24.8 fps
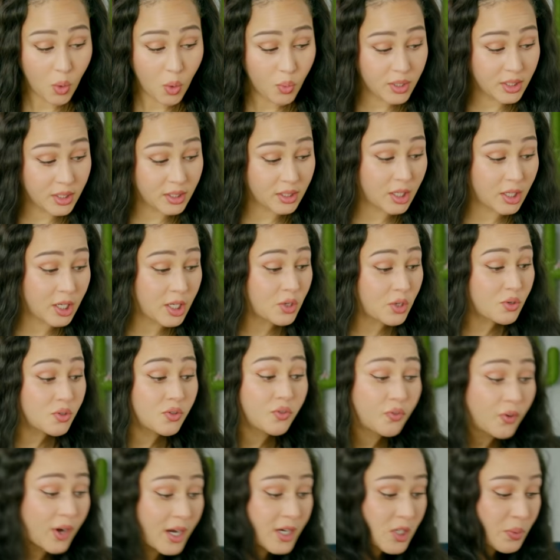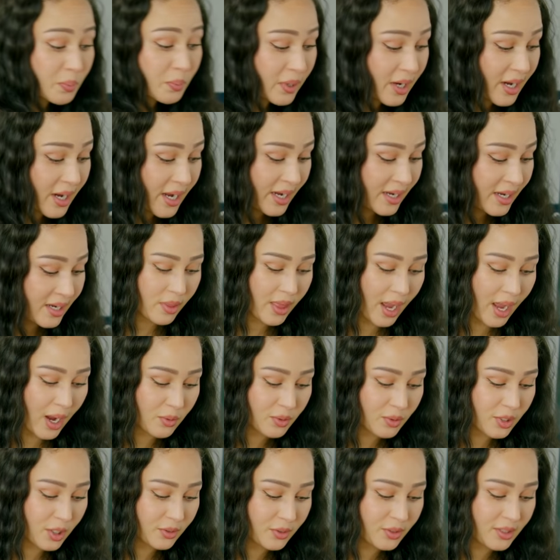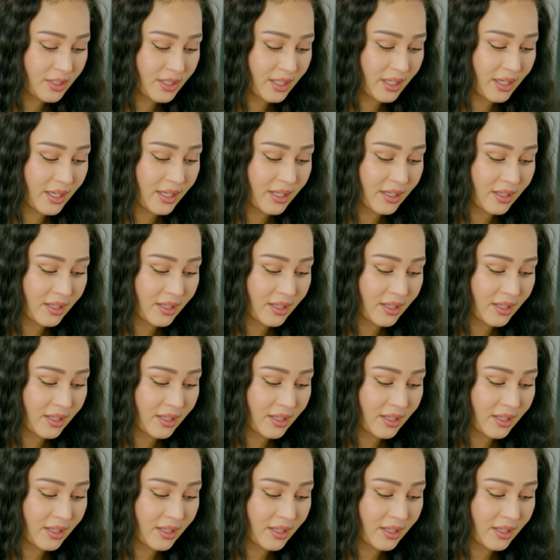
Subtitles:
we're just gonna use fresh bread without toasting it.